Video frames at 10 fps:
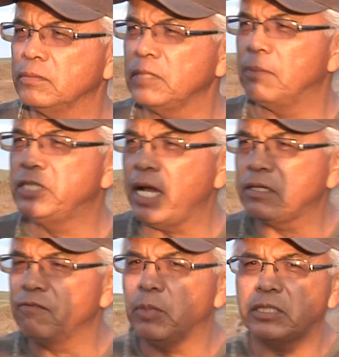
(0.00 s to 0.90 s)

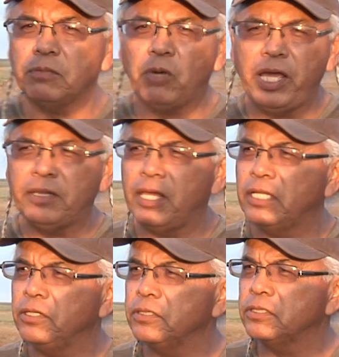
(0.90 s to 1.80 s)
objective. But the main
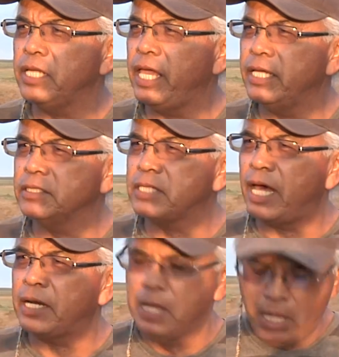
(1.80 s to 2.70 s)
thing here today is
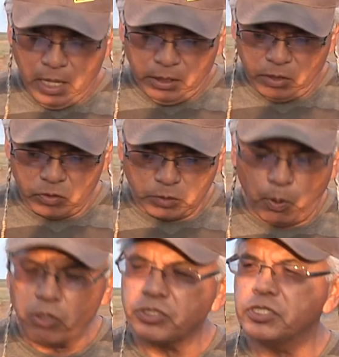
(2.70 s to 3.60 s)
that there was
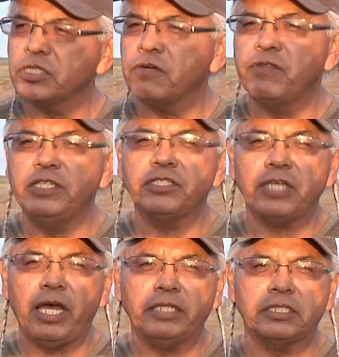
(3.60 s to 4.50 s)
portions of these
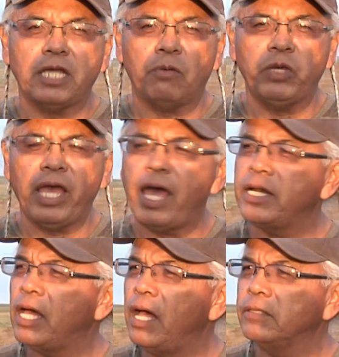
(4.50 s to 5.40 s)
sites that we
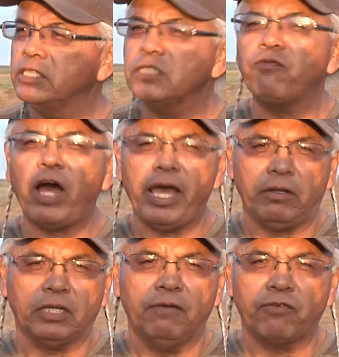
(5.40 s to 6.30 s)
had just
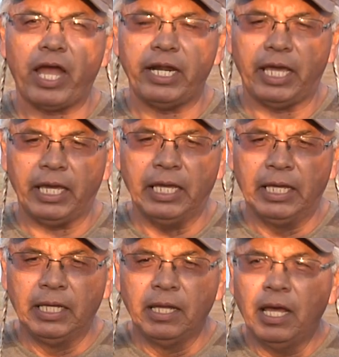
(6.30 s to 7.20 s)
filed Friday
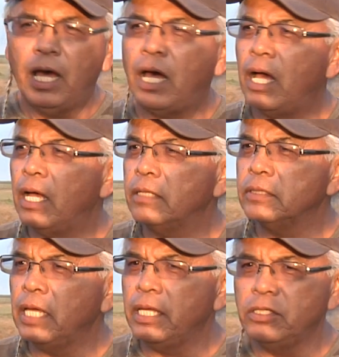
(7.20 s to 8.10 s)

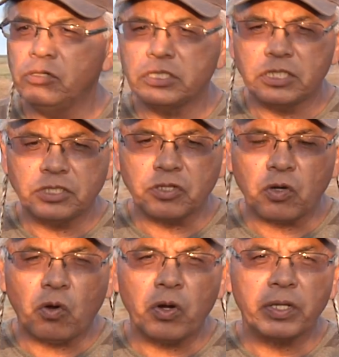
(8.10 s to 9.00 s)
in U.S. District
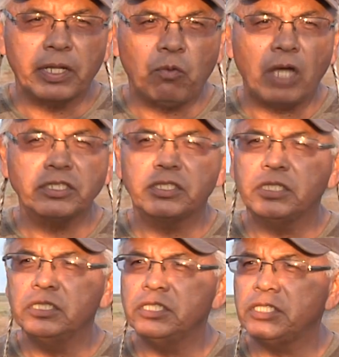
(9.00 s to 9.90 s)
Court in
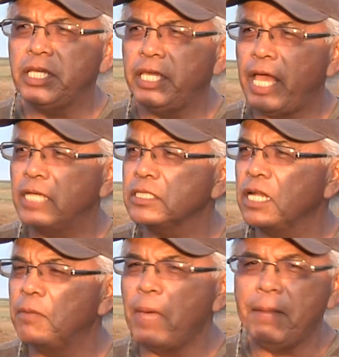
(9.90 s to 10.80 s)
Washington, D.C. as
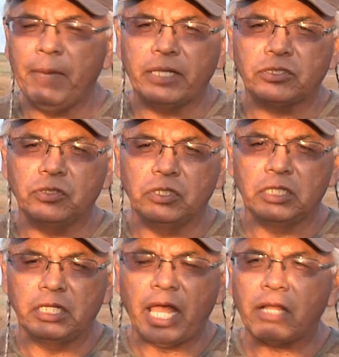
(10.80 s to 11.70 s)
an amendment to
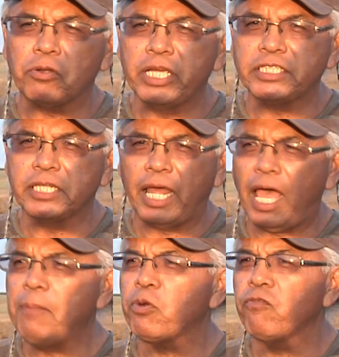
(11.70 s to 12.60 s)
the declaration that
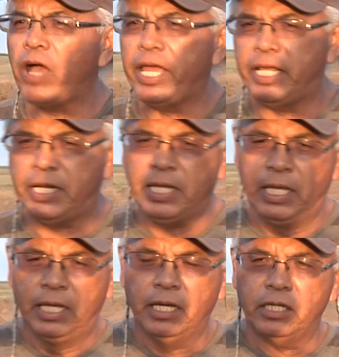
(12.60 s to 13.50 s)
I provided
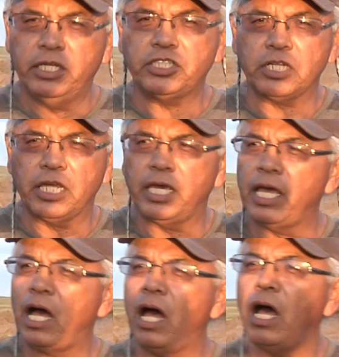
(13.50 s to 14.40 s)

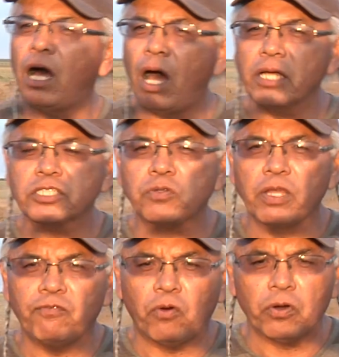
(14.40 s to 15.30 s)
initially August
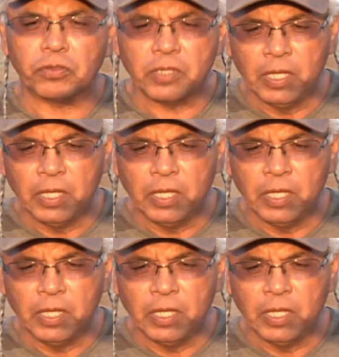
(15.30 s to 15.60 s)
24th